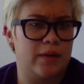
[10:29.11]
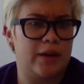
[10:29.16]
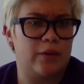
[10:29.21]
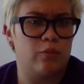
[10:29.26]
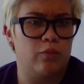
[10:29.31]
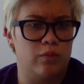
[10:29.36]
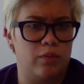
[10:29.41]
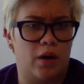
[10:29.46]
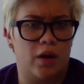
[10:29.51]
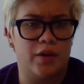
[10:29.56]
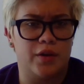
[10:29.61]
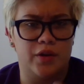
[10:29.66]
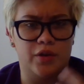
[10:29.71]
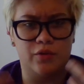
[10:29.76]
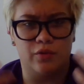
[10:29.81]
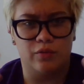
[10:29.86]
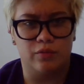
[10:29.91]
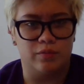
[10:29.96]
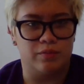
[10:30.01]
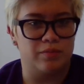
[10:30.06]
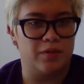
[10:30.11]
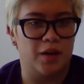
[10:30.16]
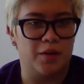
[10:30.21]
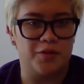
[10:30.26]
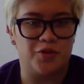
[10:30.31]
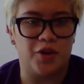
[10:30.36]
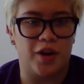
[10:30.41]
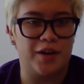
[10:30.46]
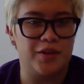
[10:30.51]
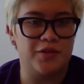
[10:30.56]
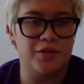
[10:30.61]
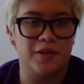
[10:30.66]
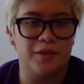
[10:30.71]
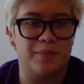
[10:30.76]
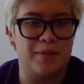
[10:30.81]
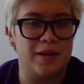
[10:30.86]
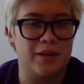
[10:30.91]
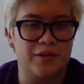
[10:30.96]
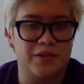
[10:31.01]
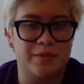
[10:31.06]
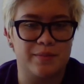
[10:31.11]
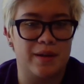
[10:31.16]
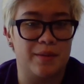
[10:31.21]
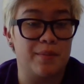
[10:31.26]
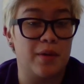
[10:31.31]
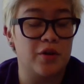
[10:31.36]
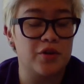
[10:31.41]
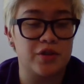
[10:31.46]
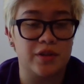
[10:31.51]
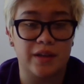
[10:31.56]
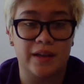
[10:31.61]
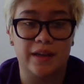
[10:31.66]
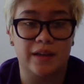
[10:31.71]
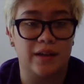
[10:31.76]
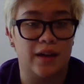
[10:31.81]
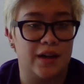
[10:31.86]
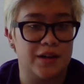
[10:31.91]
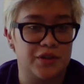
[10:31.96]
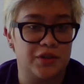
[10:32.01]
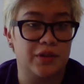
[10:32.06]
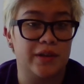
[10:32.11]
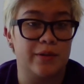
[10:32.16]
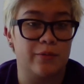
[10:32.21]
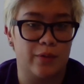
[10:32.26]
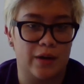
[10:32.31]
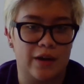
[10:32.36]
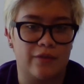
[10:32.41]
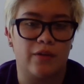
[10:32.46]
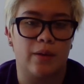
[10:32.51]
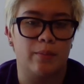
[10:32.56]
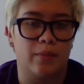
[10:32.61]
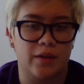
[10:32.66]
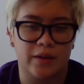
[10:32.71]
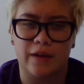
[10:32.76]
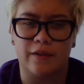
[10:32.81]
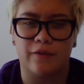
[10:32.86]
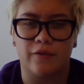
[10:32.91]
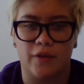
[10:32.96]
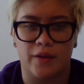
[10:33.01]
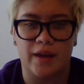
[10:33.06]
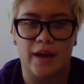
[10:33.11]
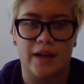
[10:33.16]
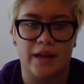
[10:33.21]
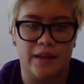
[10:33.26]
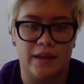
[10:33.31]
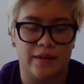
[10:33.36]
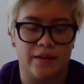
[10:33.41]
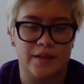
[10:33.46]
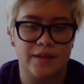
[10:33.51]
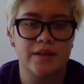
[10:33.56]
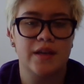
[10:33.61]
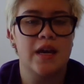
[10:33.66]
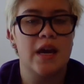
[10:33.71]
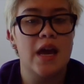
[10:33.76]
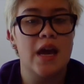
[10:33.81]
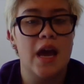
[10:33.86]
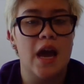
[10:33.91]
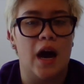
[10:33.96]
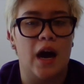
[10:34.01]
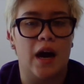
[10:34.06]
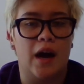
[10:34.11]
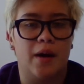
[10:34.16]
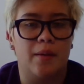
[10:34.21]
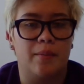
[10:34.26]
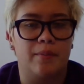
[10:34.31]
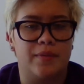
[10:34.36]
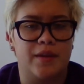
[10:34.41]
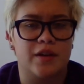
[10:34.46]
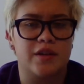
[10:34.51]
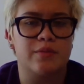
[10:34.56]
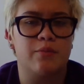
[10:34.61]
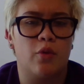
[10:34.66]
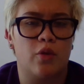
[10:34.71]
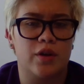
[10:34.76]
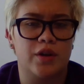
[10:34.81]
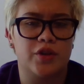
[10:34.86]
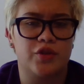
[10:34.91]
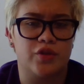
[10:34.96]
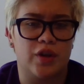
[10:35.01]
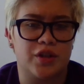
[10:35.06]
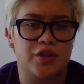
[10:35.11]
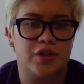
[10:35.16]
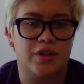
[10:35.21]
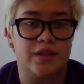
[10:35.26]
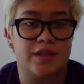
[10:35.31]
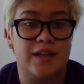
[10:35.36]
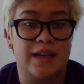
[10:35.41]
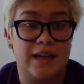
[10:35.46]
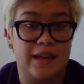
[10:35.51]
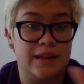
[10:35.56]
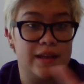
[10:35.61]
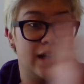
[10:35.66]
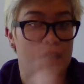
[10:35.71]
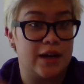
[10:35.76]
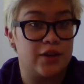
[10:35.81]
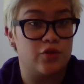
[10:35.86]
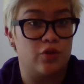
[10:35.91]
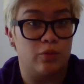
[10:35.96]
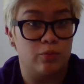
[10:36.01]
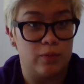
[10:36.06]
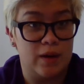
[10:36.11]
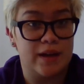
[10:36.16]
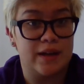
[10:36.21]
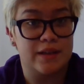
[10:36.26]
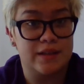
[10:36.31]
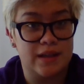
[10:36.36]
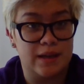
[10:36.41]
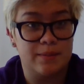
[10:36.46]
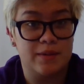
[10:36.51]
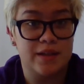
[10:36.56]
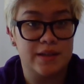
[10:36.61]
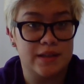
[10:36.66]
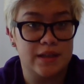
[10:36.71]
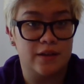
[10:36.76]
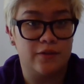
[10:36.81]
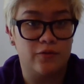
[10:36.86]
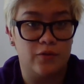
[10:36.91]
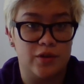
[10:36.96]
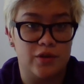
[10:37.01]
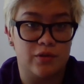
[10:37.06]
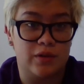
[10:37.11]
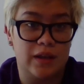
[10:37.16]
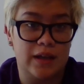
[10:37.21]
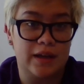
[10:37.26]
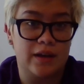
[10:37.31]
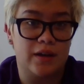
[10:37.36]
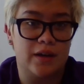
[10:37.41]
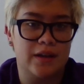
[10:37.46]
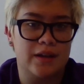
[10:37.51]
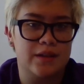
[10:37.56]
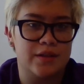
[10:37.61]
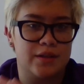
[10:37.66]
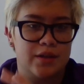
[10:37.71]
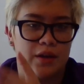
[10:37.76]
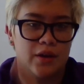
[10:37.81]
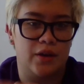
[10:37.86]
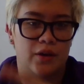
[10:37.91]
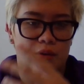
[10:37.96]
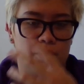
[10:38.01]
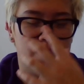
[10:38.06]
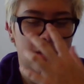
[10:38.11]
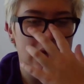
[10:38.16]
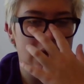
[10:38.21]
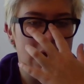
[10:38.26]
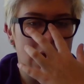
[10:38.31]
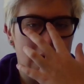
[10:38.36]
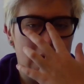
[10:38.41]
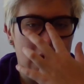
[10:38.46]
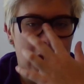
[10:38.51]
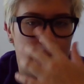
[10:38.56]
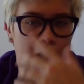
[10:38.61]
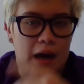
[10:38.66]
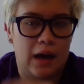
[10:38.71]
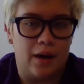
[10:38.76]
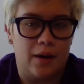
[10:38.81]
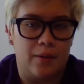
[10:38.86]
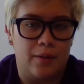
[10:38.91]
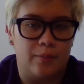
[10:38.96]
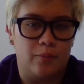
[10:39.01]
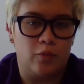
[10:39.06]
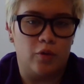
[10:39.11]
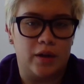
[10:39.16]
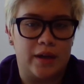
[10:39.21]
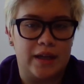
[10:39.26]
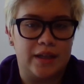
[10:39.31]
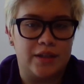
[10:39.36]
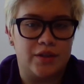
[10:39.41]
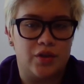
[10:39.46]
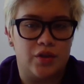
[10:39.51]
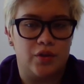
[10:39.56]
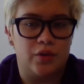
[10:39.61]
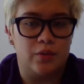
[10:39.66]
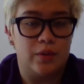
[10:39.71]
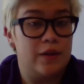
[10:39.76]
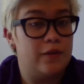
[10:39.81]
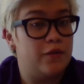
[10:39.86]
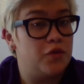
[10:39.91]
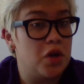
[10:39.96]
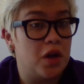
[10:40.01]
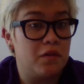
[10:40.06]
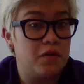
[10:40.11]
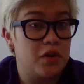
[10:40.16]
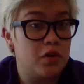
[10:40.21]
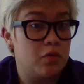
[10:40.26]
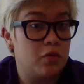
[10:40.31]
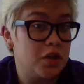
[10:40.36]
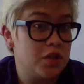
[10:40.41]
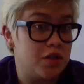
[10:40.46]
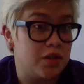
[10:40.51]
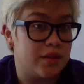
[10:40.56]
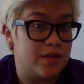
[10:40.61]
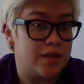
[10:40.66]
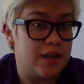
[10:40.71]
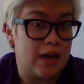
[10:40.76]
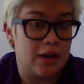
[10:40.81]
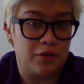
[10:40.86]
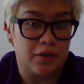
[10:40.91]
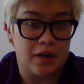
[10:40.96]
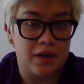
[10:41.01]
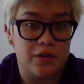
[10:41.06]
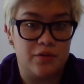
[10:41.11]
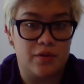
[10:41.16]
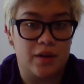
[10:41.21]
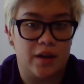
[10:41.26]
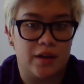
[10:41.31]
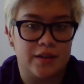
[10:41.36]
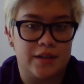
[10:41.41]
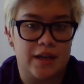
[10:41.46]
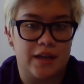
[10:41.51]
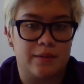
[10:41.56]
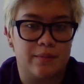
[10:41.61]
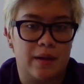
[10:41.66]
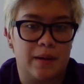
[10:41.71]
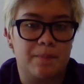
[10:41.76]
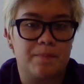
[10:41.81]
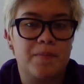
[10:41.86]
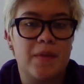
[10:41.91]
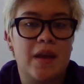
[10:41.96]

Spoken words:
Like, are you trying to appeal to me emotionally, logically, whatever? I'm looking for that in this. There's more instructions in the actual written assignment itself when you click on it. So we'll get to, if you have any questions, how can you contact me?